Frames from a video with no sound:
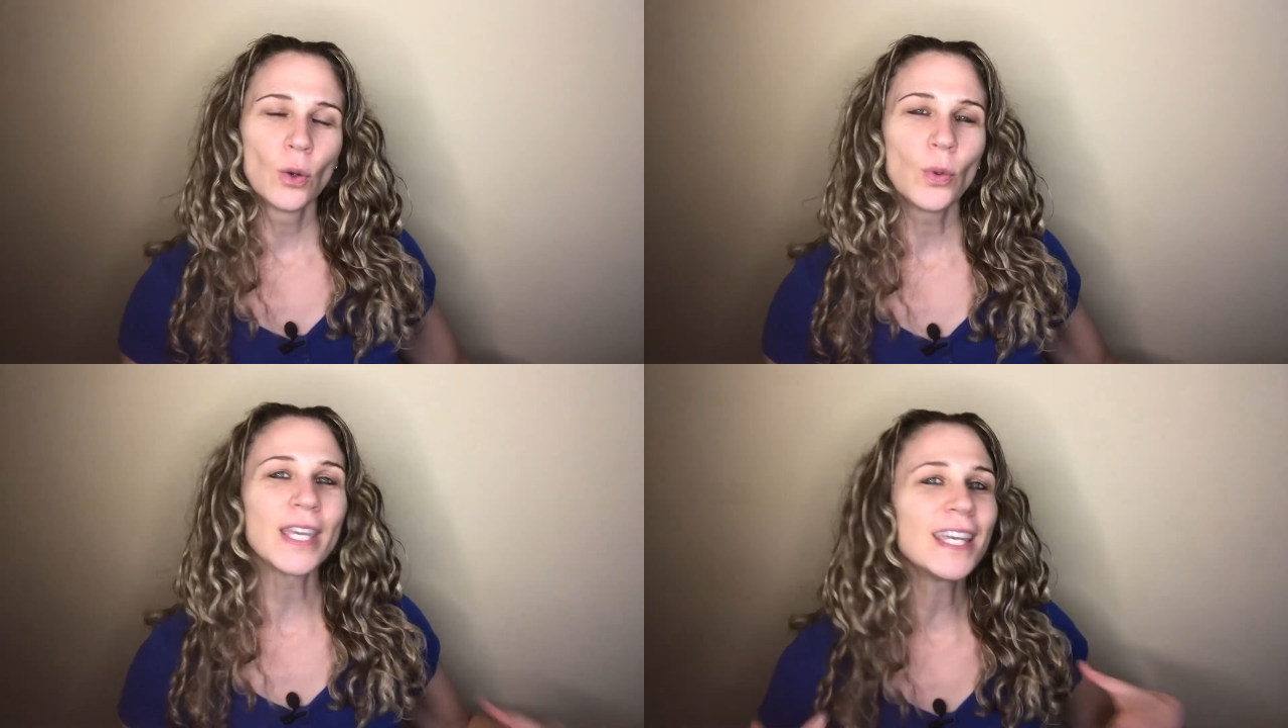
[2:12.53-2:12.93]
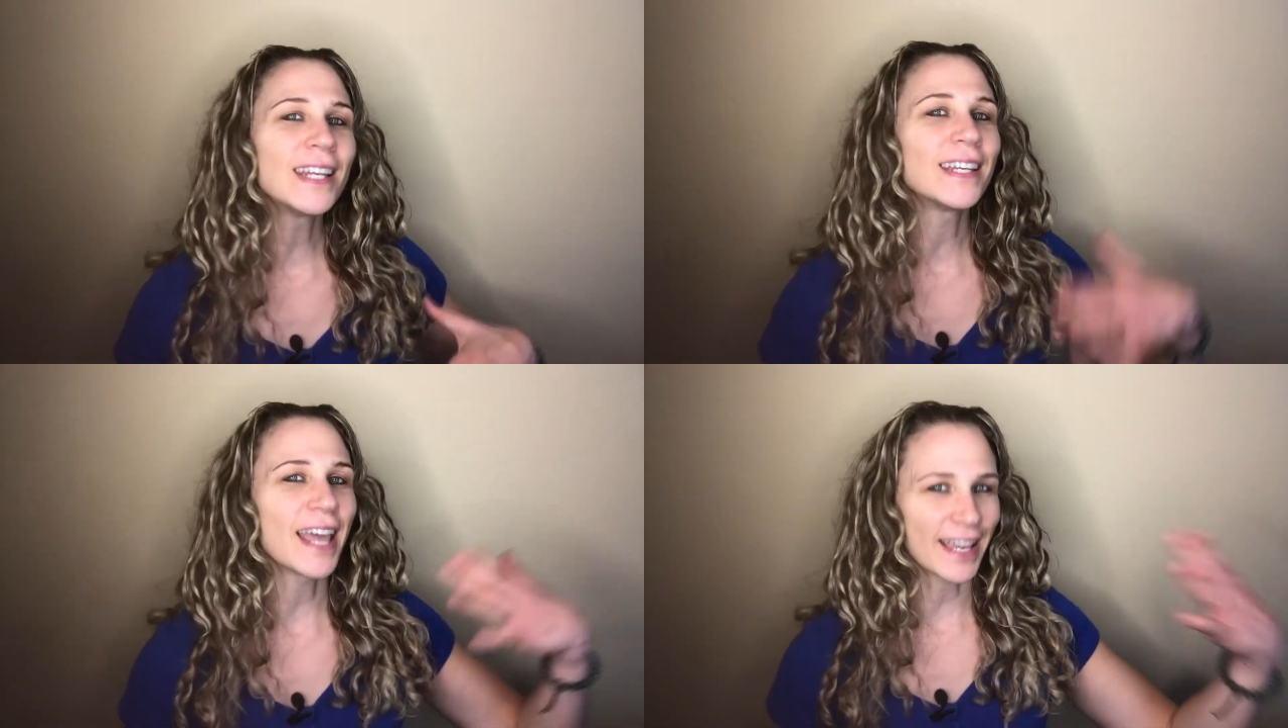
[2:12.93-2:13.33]
we eat
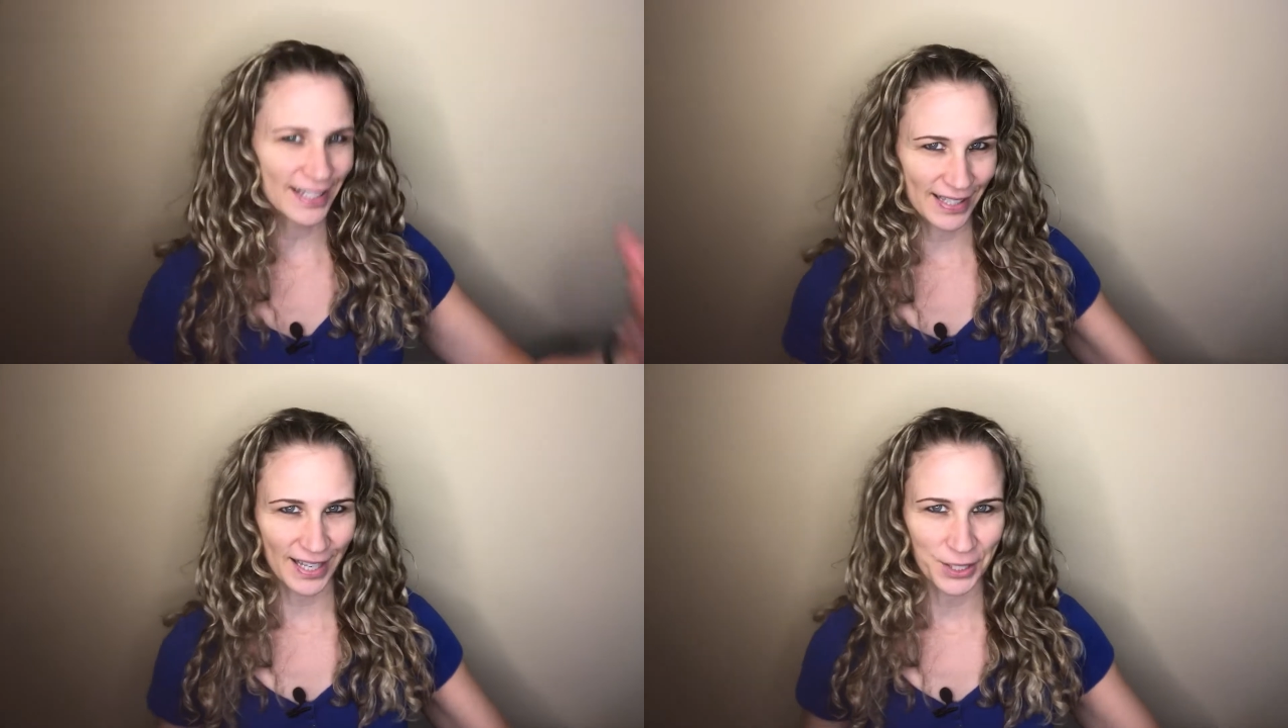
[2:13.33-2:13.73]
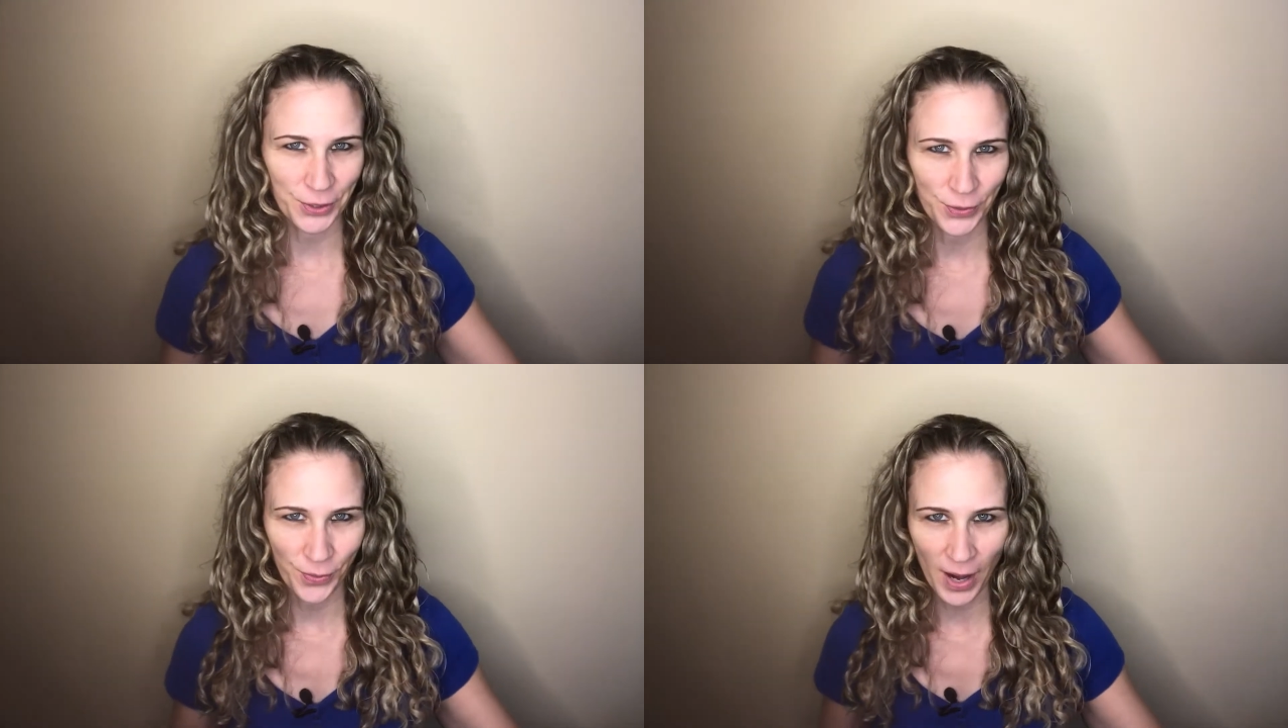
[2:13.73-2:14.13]
in
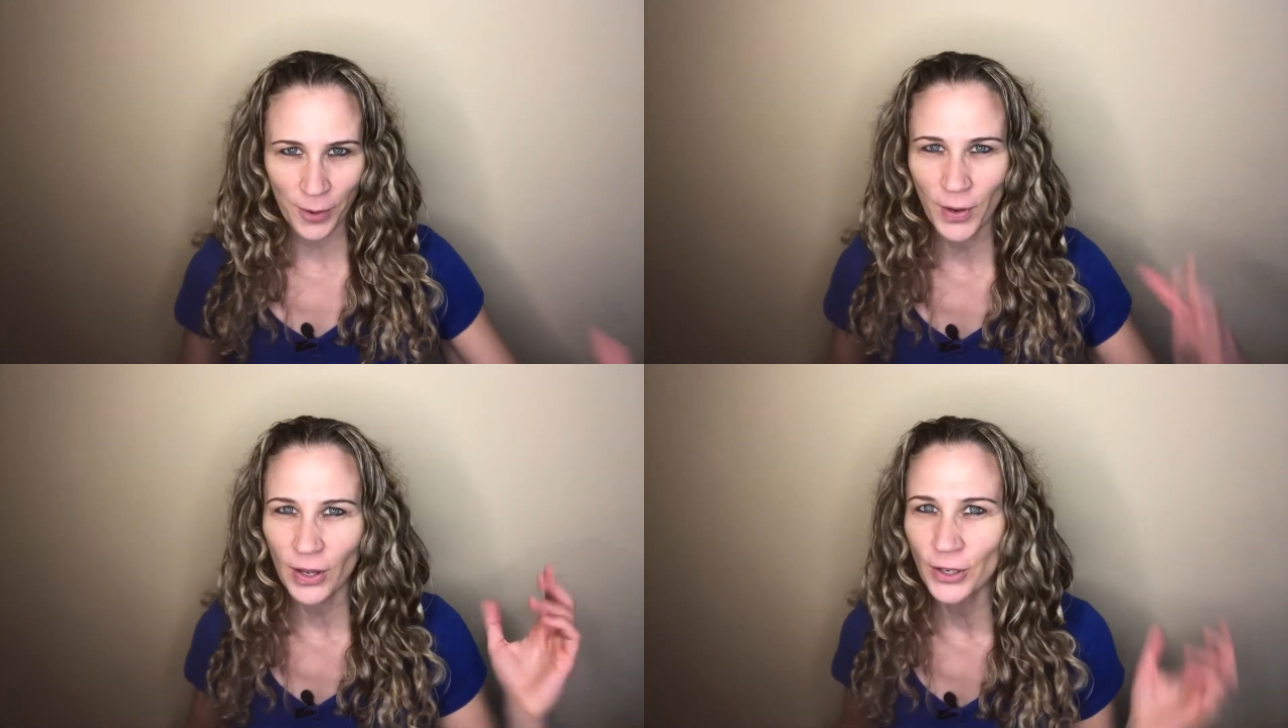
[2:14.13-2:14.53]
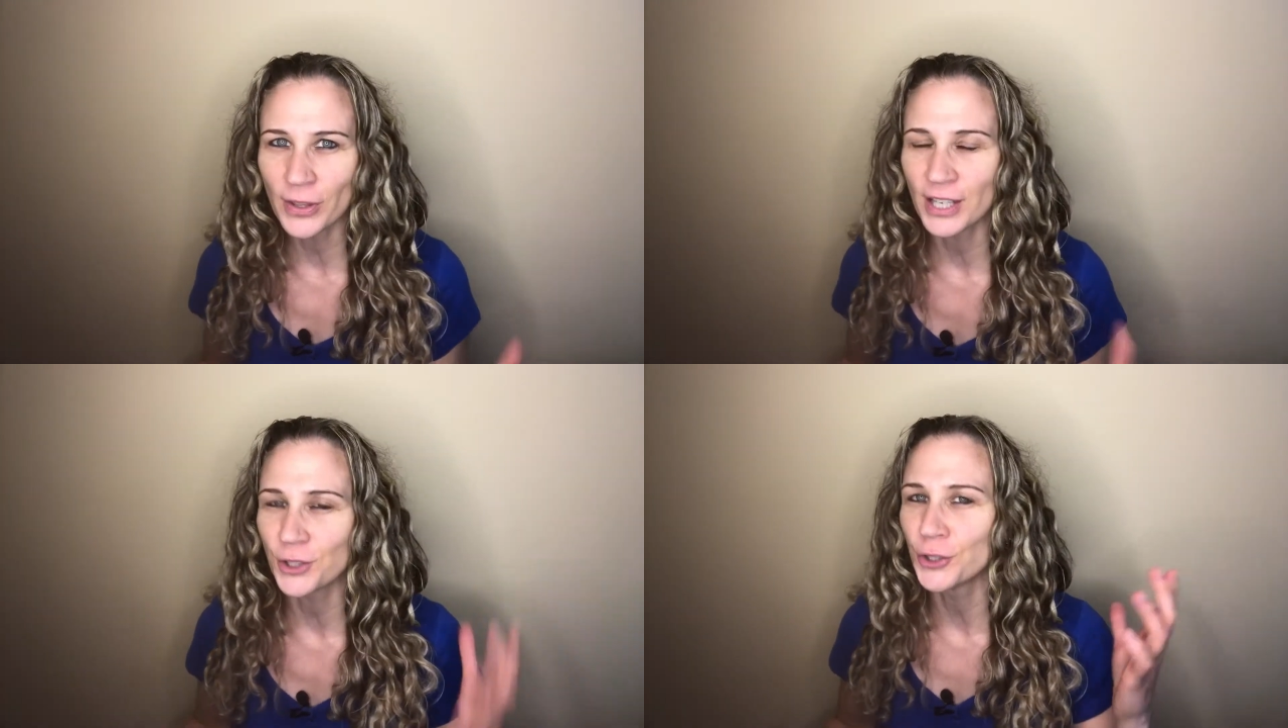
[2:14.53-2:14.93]
excess, right? We all know
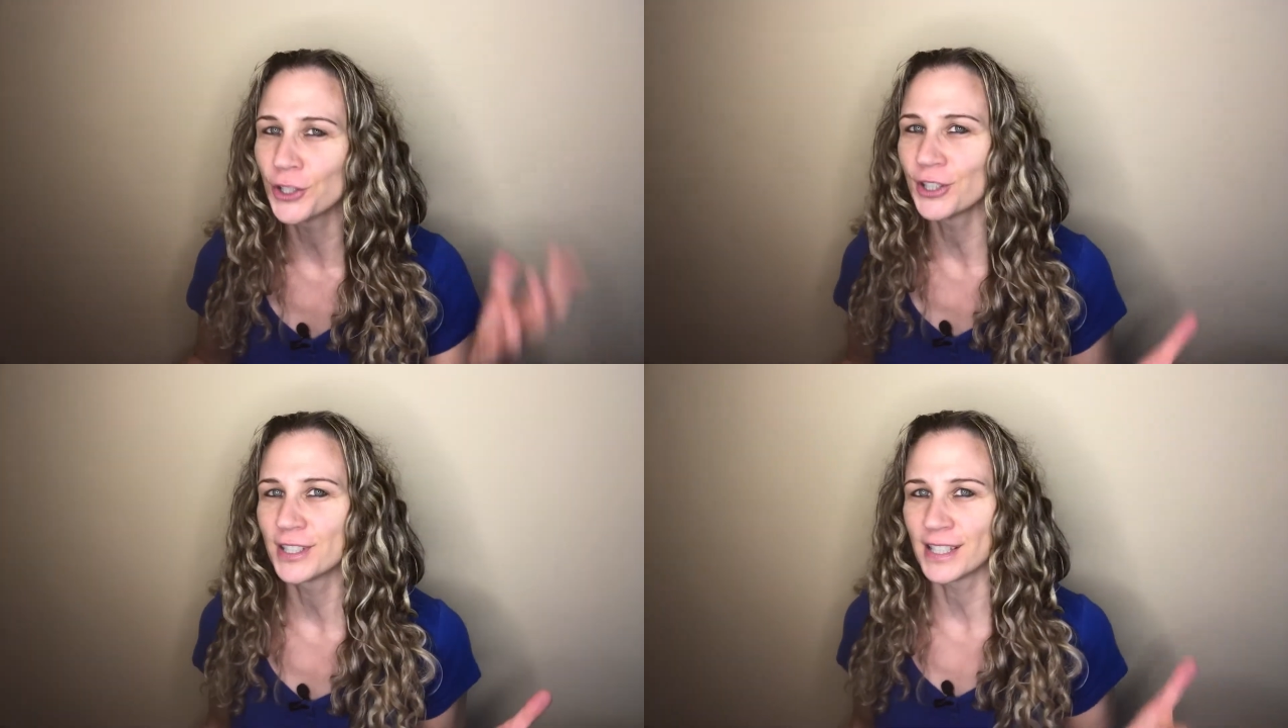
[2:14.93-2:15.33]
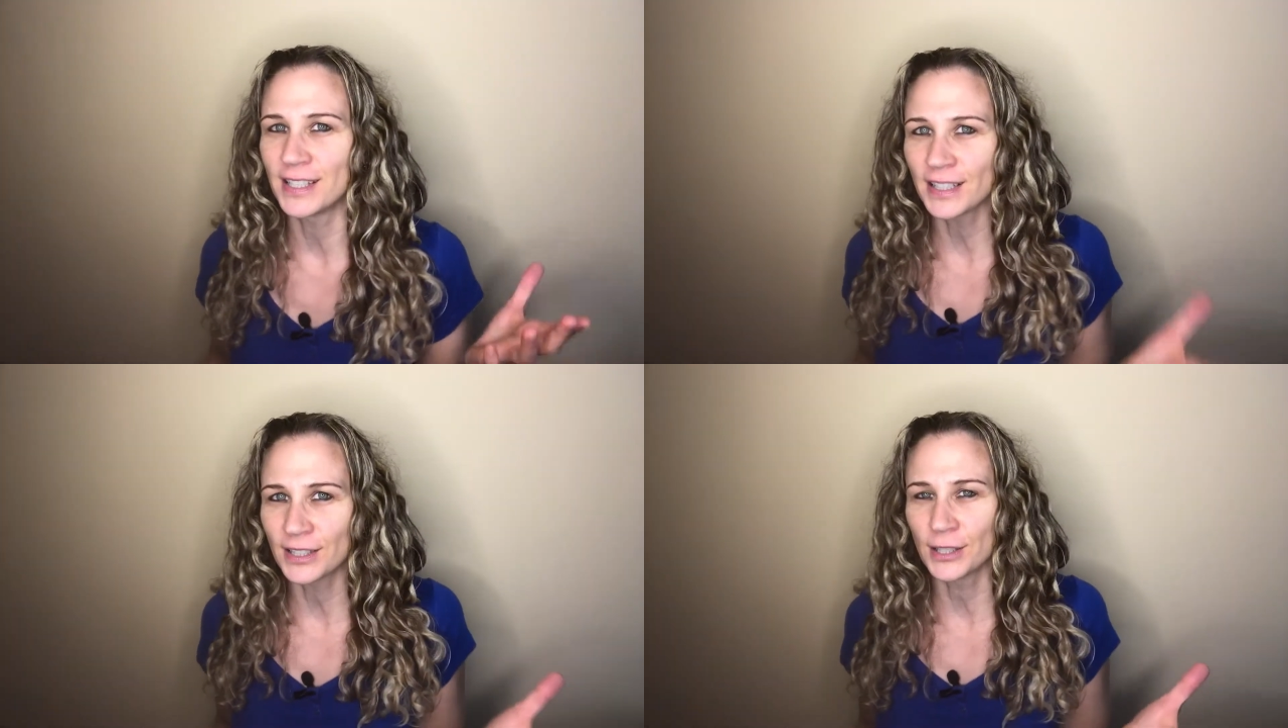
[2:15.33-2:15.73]
that sugar is
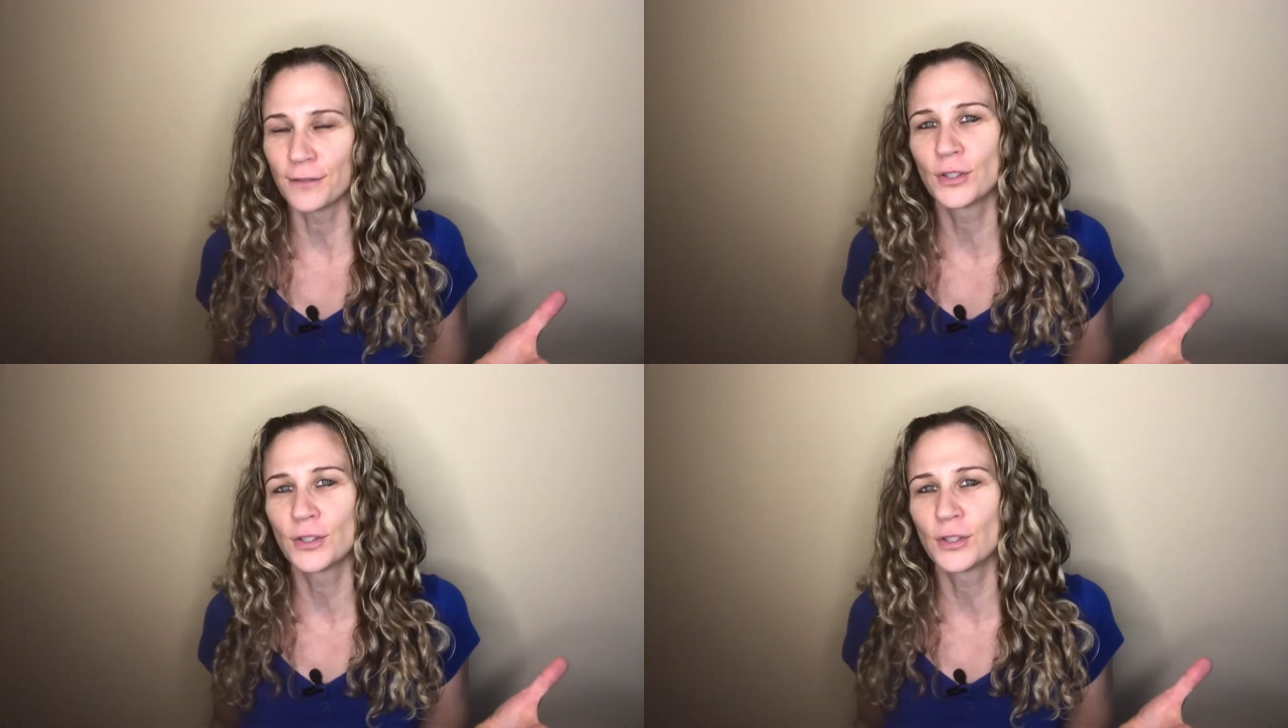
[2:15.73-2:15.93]
addictive.